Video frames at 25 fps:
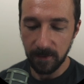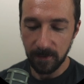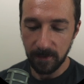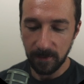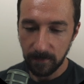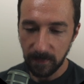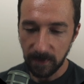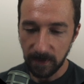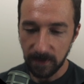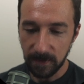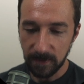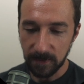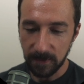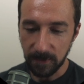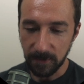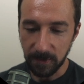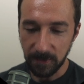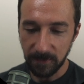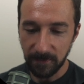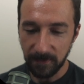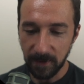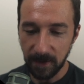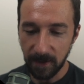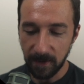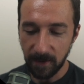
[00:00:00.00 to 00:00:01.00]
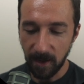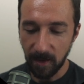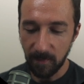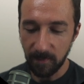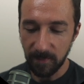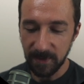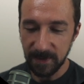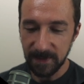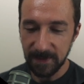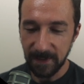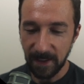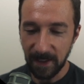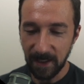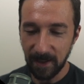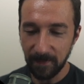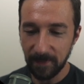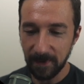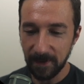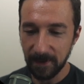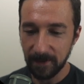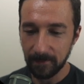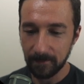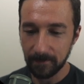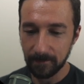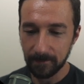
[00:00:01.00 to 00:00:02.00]
I'm going to search for a Compass app,
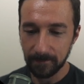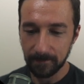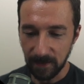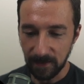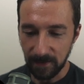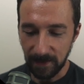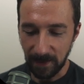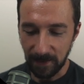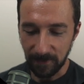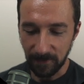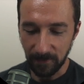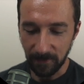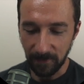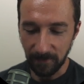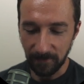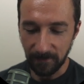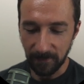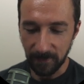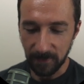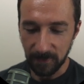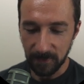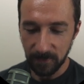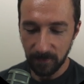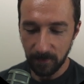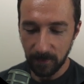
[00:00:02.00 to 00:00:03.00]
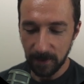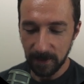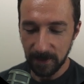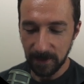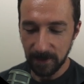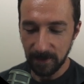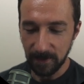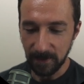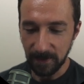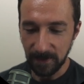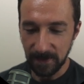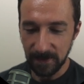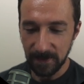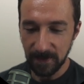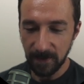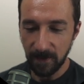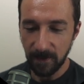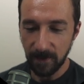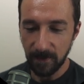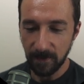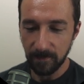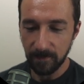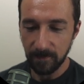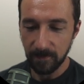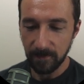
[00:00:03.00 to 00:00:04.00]
download the first one,
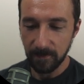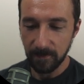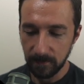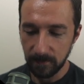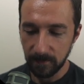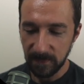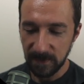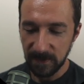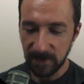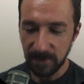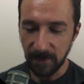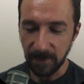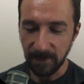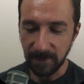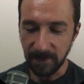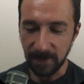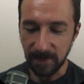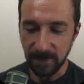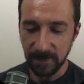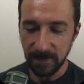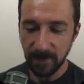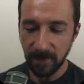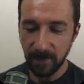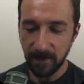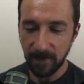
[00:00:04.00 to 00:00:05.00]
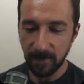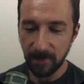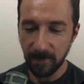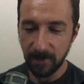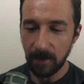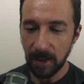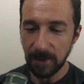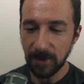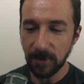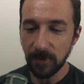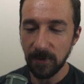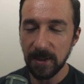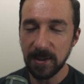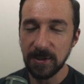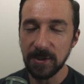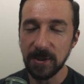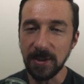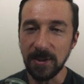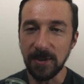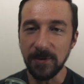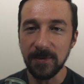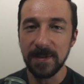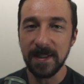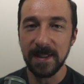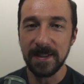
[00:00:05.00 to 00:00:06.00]
install, select install. I don't actually
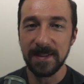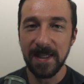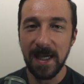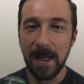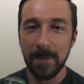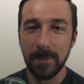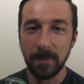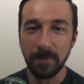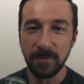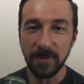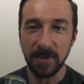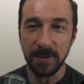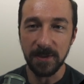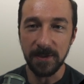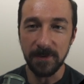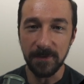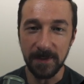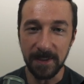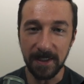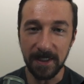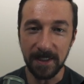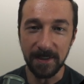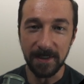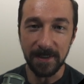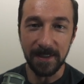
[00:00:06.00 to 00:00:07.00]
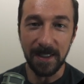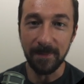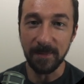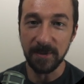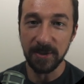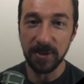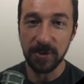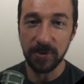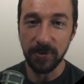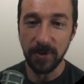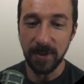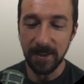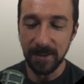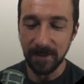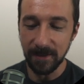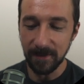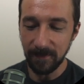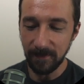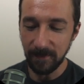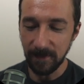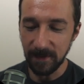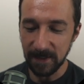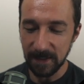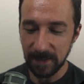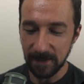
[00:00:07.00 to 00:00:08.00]
use this app, I'm just using it to demonstrate
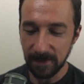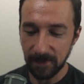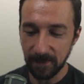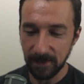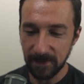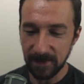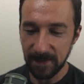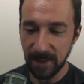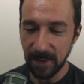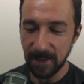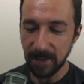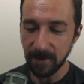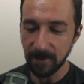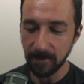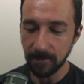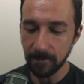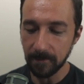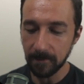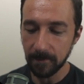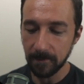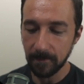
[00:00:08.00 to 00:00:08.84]
this setting.